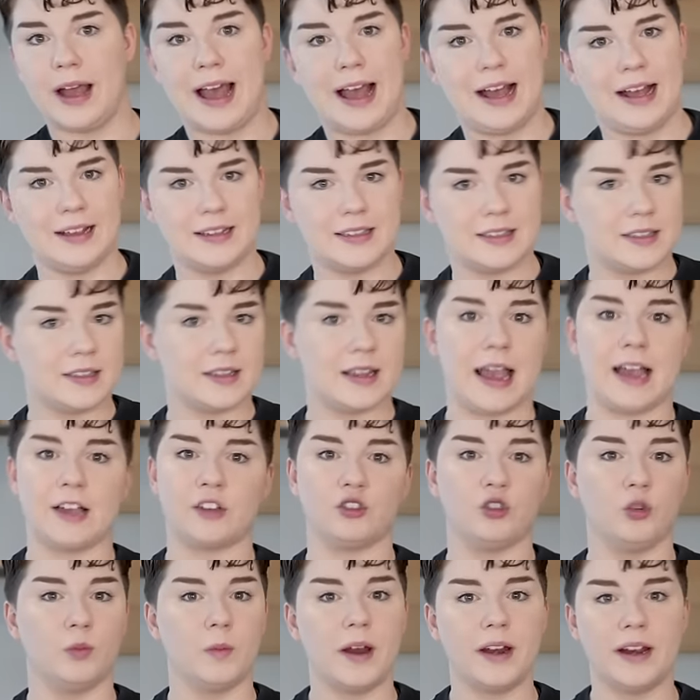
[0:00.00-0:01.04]
has
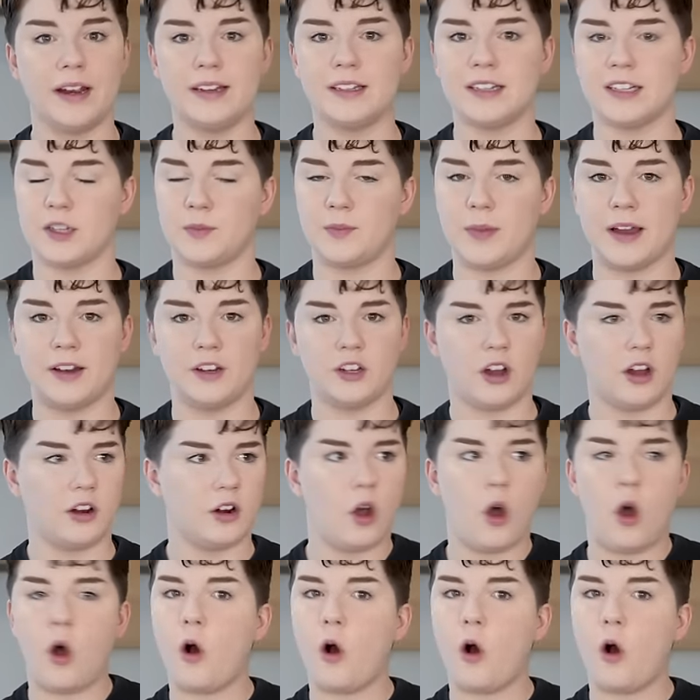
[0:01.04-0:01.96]
extra money to spend on